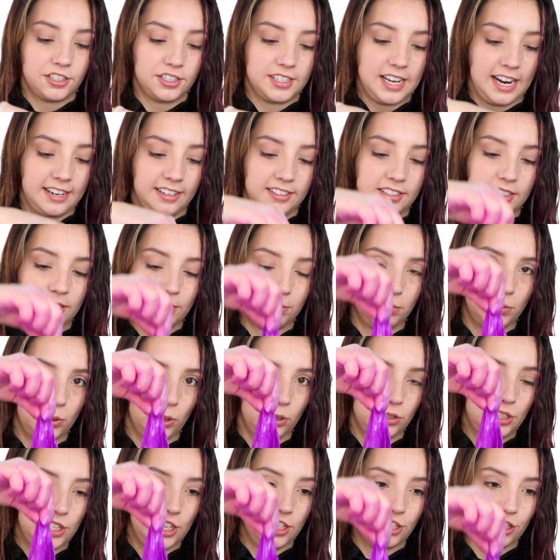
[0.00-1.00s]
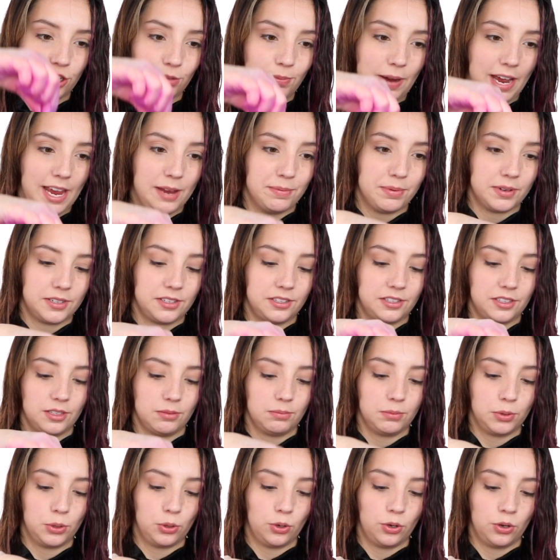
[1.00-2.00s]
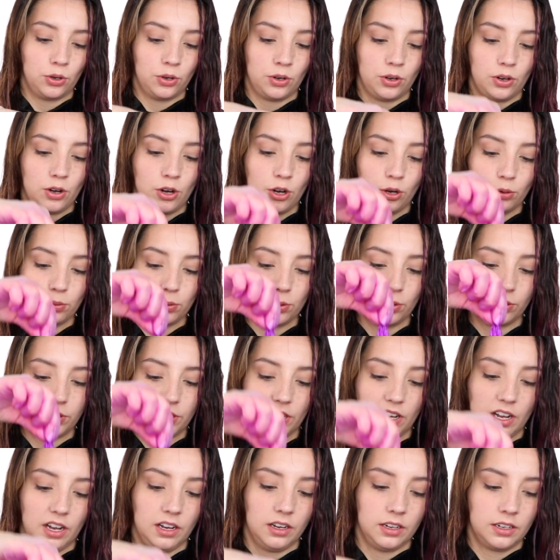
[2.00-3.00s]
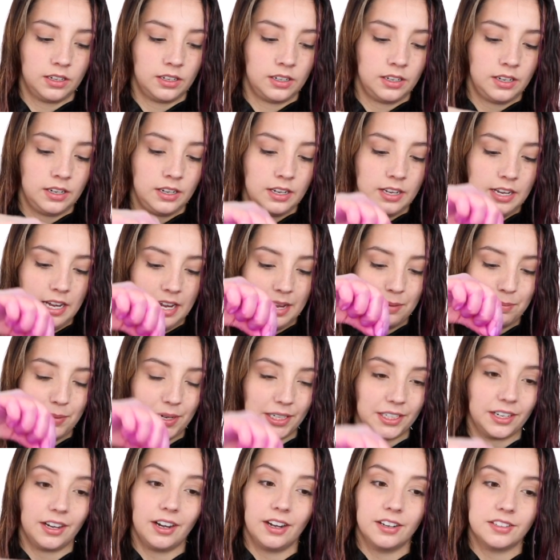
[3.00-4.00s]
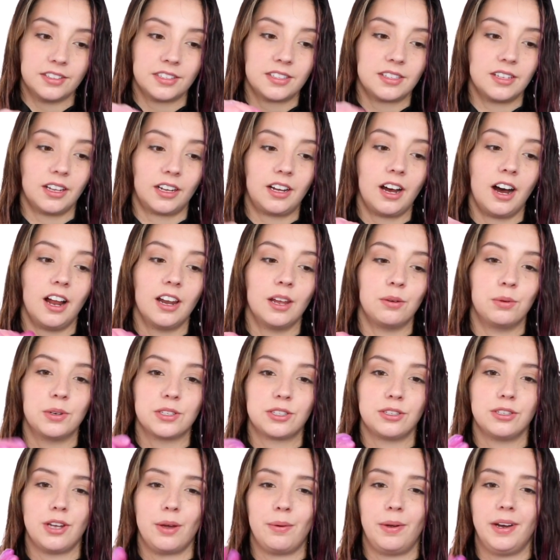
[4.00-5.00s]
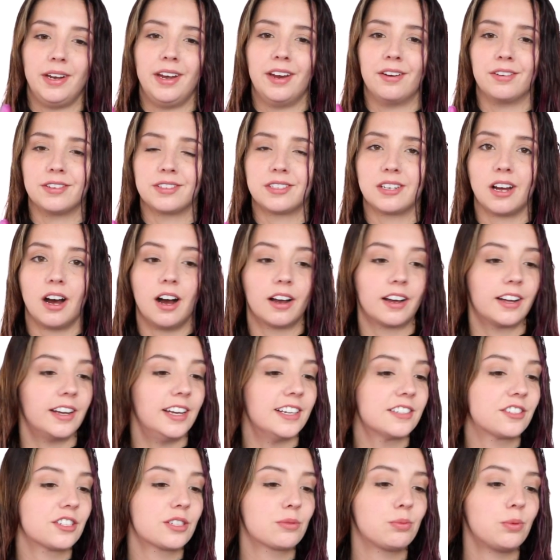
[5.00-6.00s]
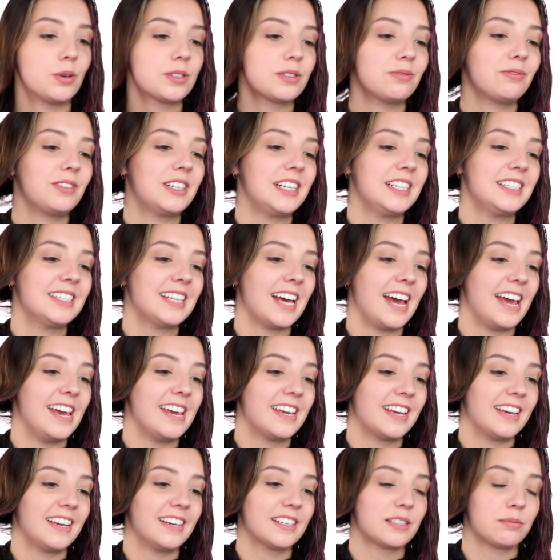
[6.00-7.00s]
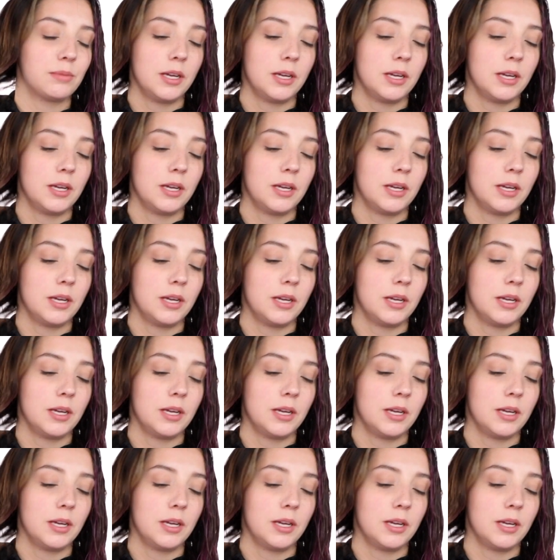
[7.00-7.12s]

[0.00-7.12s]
just added some more tissue paper to some more hot water because the colour was nowhere near as dark and it just wasn't really taking as